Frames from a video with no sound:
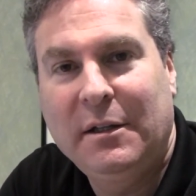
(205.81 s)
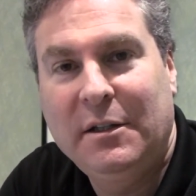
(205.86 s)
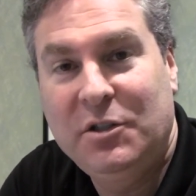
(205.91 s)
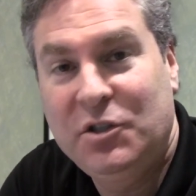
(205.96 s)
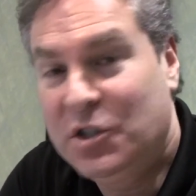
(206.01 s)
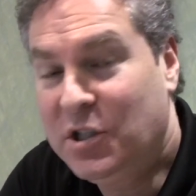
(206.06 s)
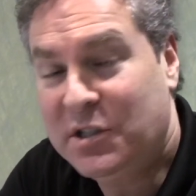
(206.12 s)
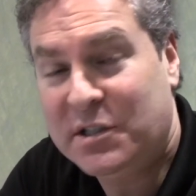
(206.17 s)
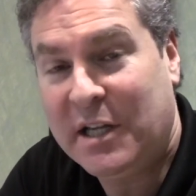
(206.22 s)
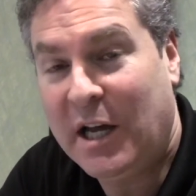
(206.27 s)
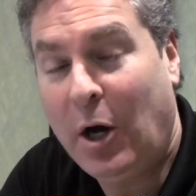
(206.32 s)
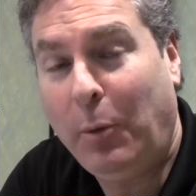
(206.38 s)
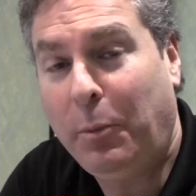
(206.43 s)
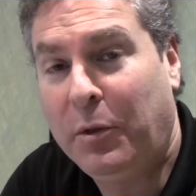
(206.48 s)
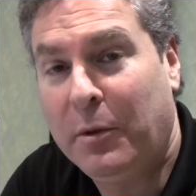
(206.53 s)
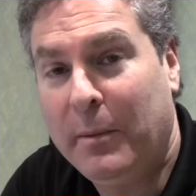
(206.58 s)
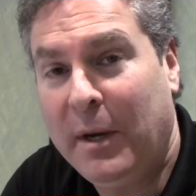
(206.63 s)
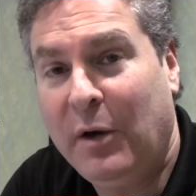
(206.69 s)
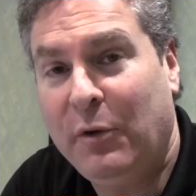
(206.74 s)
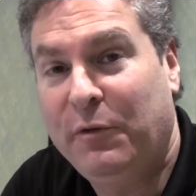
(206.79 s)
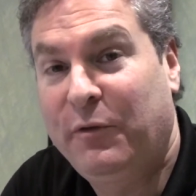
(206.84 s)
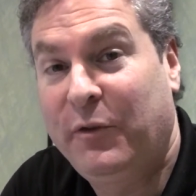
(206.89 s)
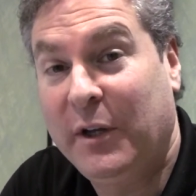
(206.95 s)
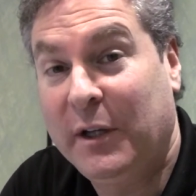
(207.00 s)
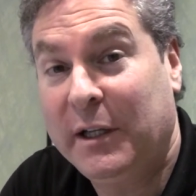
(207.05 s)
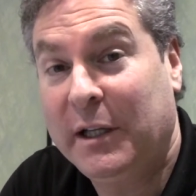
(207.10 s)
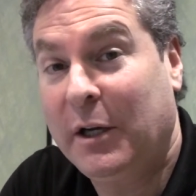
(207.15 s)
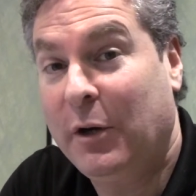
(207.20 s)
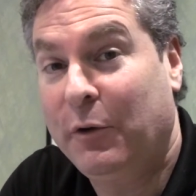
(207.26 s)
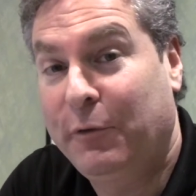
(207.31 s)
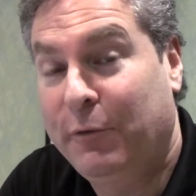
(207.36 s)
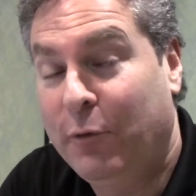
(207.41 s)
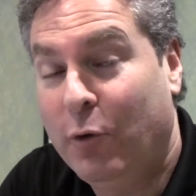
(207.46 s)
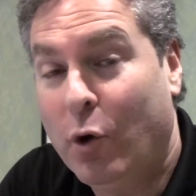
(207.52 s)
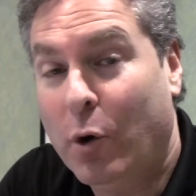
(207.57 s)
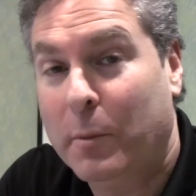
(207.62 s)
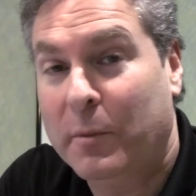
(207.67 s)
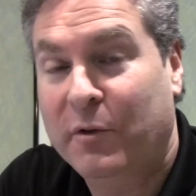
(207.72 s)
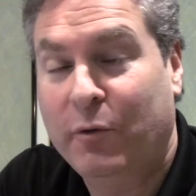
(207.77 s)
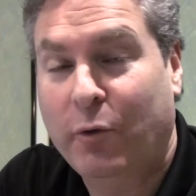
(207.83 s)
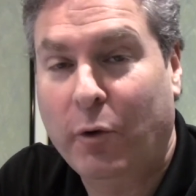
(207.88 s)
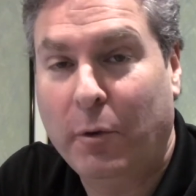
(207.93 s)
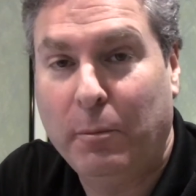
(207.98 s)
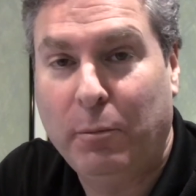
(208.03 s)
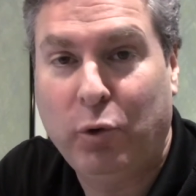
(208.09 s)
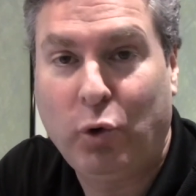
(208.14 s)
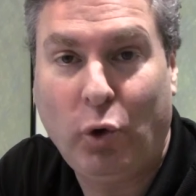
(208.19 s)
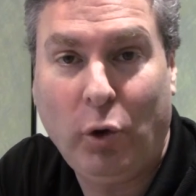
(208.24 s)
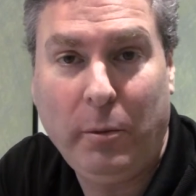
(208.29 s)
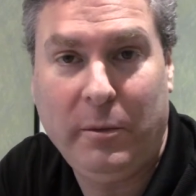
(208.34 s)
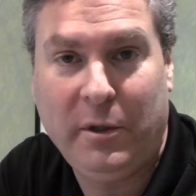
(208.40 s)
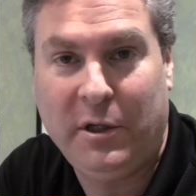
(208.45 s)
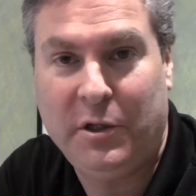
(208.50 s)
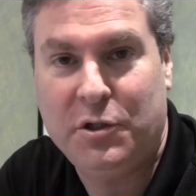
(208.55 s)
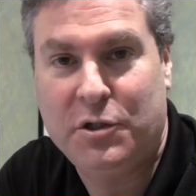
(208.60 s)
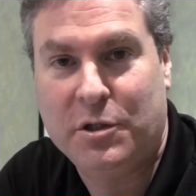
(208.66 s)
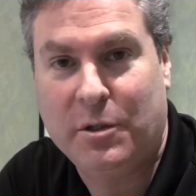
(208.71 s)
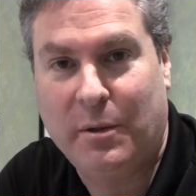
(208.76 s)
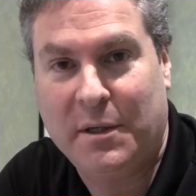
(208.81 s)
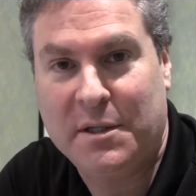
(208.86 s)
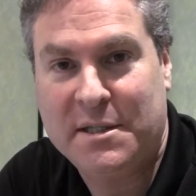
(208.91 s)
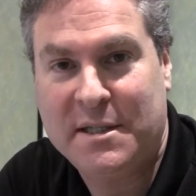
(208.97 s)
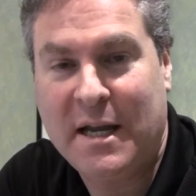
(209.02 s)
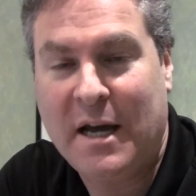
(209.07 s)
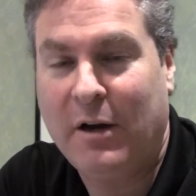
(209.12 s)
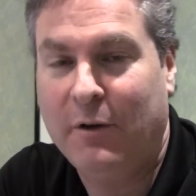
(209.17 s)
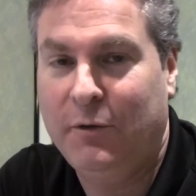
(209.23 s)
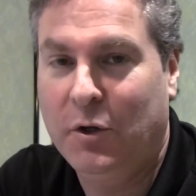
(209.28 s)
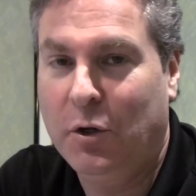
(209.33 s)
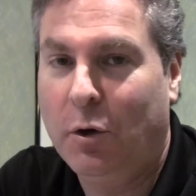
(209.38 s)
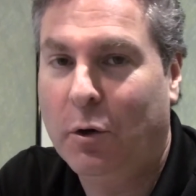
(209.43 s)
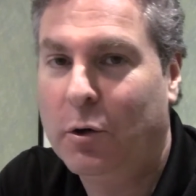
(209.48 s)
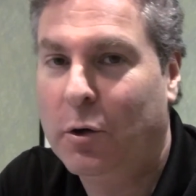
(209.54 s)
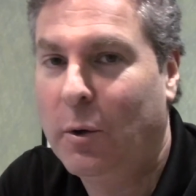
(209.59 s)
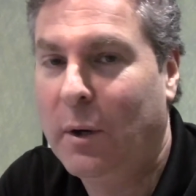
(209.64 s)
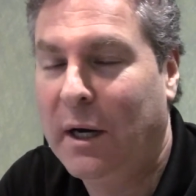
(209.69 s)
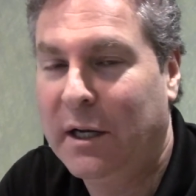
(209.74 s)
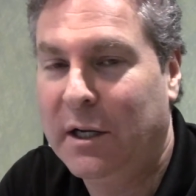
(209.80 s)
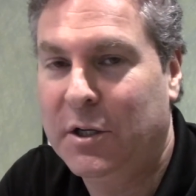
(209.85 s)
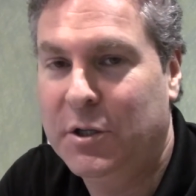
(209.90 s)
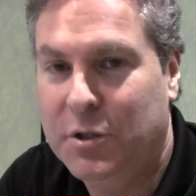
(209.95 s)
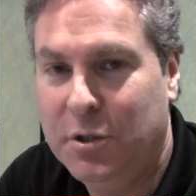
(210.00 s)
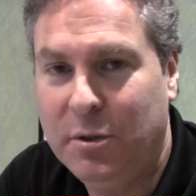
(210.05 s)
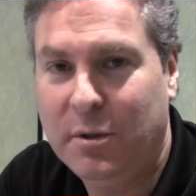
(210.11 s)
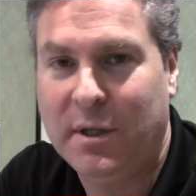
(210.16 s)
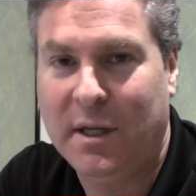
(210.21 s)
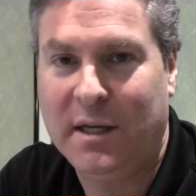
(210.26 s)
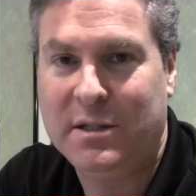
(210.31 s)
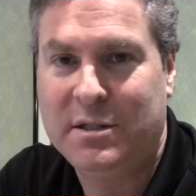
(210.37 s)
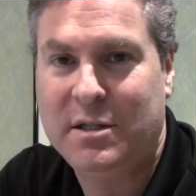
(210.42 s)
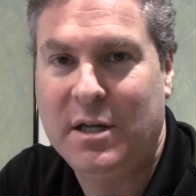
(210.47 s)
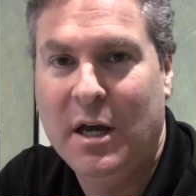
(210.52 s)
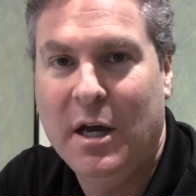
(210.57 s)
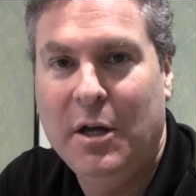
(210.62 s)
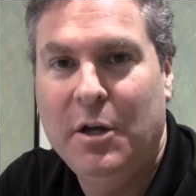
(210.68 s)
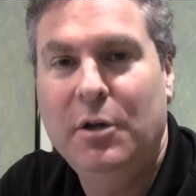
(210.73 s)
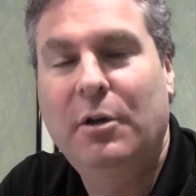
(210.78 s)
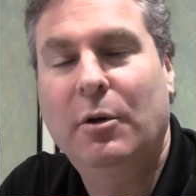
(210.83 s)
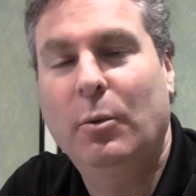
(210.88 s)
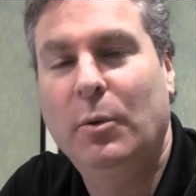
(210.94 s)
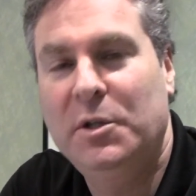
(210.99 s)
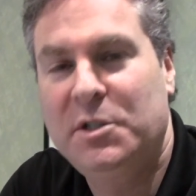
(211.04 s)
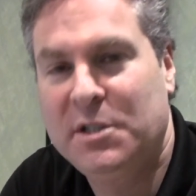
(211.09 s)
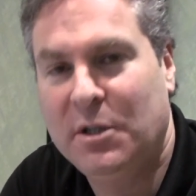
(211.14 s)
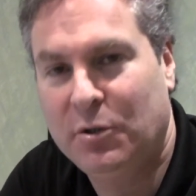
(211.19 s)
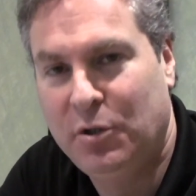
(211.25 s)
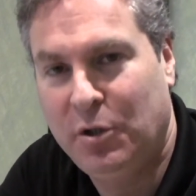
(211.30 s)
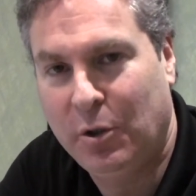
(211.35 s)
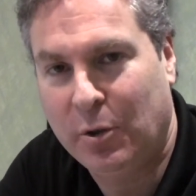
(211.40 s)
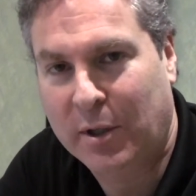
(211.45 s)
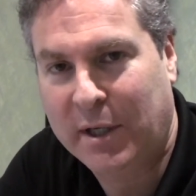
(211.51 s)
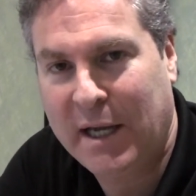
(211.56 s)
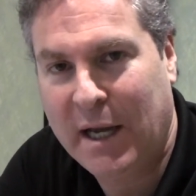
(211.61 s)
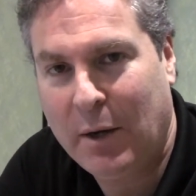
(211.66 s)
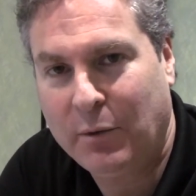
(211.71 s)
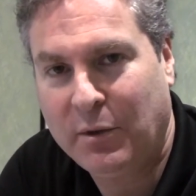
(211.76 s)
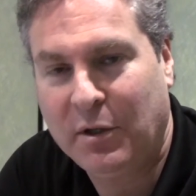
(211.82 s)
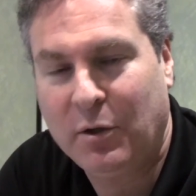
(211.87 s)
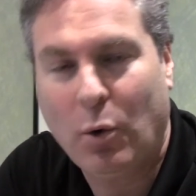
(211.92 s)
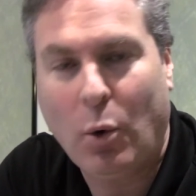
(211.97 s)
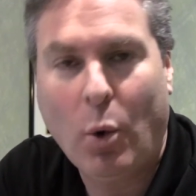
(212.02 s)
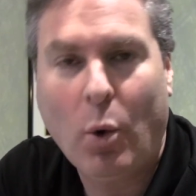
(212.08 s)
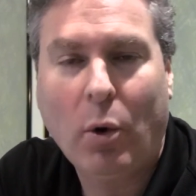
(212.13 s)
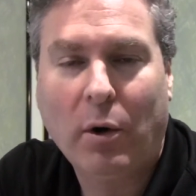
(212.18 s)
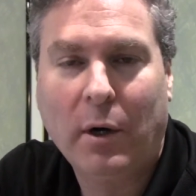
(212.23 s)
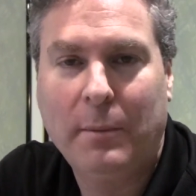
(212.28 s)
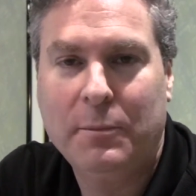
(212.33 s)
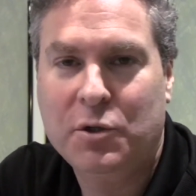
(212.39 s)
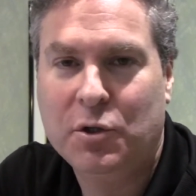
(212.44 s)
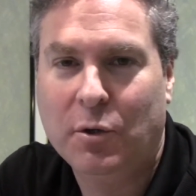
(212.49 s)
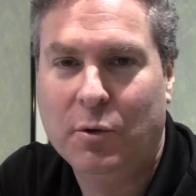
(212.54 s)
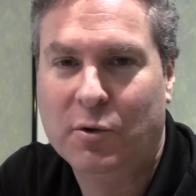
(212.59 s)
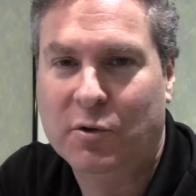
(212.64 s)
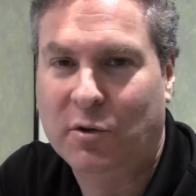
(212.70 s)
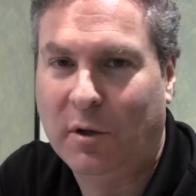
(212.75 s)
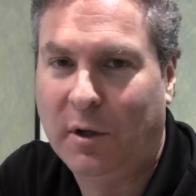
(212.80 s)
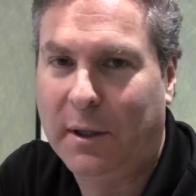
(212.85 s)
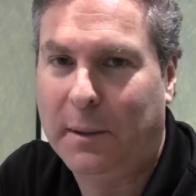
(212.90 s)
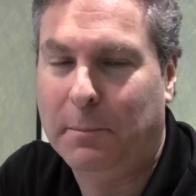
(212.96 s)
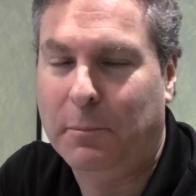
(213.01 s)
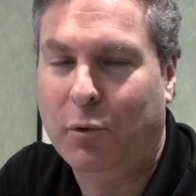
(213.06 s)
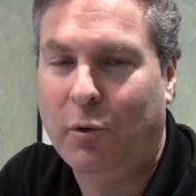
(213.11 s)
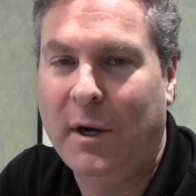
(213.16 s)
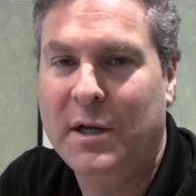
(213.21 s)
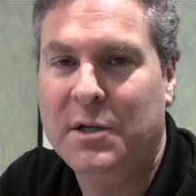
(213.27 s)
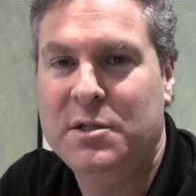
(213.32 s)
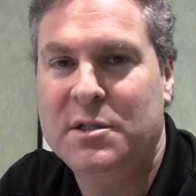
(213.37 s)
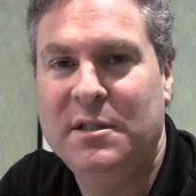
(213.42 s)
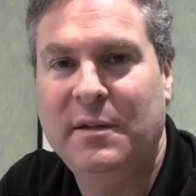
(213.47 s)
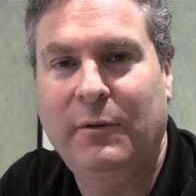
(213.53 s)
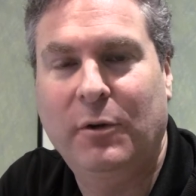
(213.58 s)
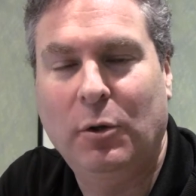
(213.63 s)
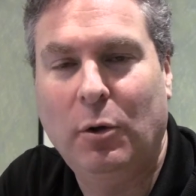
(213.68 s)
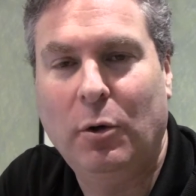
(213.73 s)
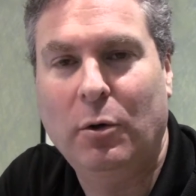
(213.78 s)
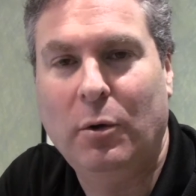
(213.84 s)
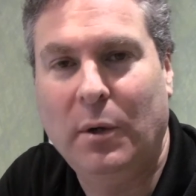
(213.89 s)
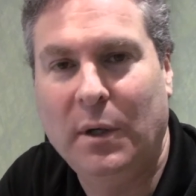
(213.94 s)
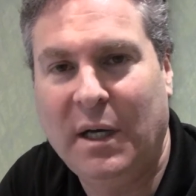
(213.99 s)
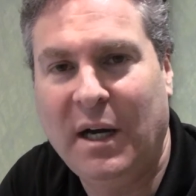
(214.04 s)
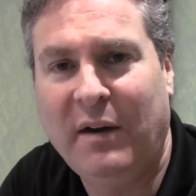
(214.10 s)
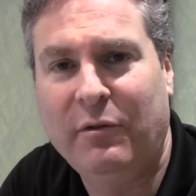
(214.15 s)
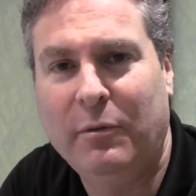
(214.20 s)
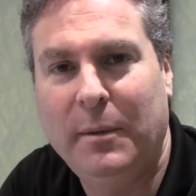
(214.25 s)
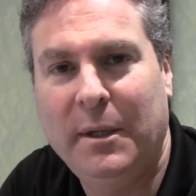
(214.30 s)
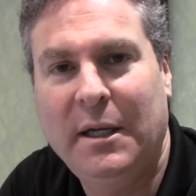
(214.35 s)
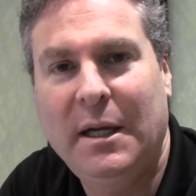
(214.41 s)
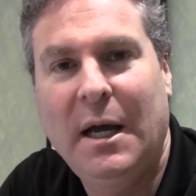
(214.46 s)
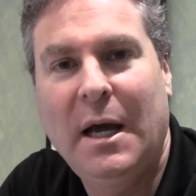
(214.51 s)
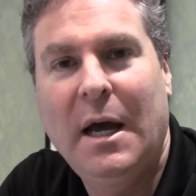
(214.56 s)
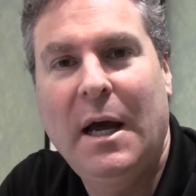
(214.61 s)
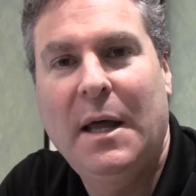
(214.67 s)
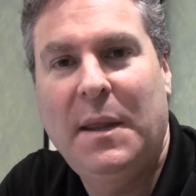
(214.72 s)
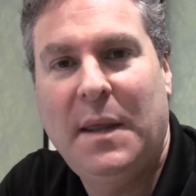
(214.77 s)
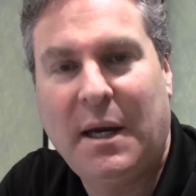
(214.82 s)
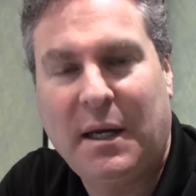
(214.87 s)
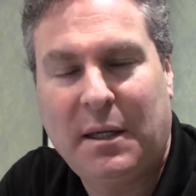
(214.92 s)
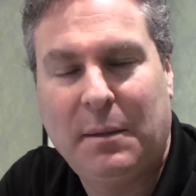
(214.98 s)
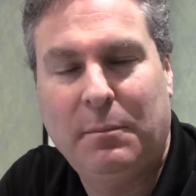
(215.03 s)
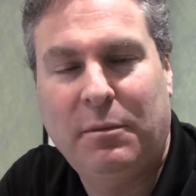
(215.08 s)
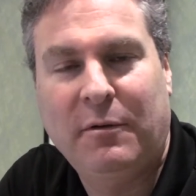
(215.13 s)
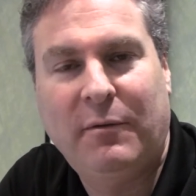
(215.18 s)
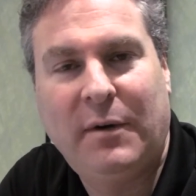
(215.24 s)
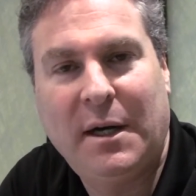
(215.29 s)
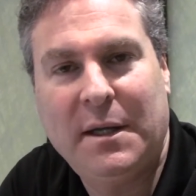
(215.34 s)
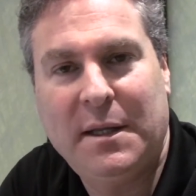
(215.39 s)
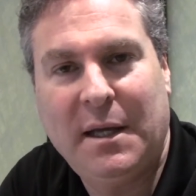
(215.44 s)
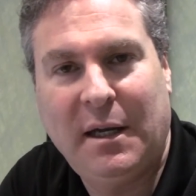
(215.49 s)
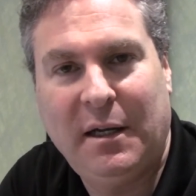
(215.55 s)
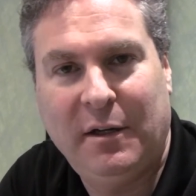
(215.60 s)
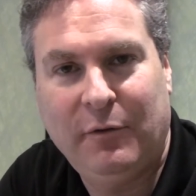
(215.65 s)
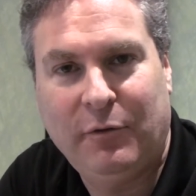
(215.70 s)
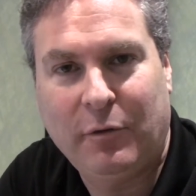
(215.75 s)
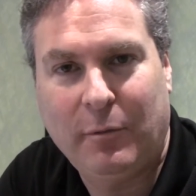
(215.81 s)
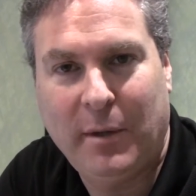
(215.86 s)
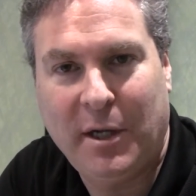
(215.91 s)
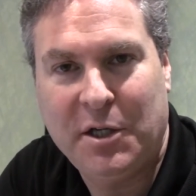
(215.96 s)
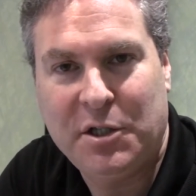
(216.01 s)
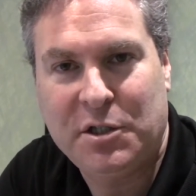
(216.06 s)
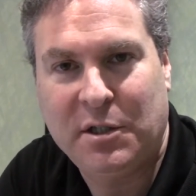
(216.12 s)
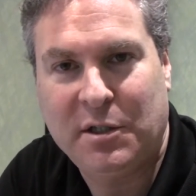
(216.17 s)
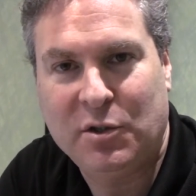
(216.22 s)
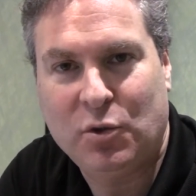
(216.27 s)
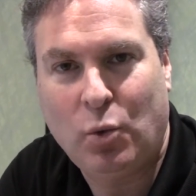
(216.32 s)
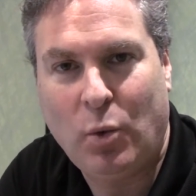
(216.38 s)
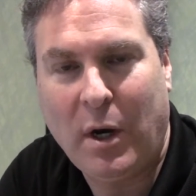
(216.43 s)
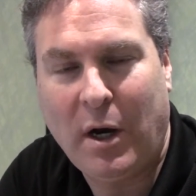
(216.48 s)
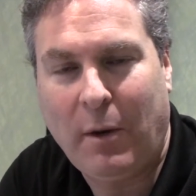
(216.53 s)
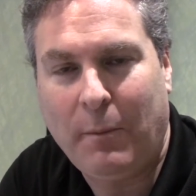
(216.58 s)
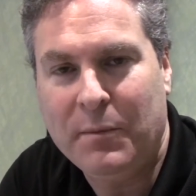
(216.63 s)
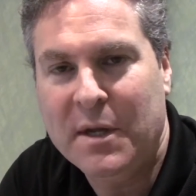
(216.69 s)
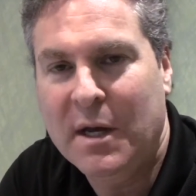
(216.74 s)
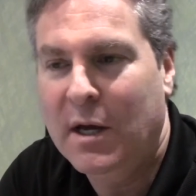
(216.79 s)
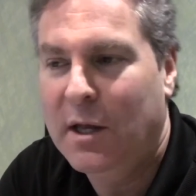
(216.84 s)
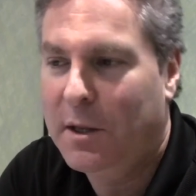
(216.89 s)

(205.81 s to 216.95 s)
just help them out filling out forms for employment insurance. Now, if you don't know how to do this, you can reach out to your accountant, or I'm sure there's a lot of branches of your local government that can provide that information as well.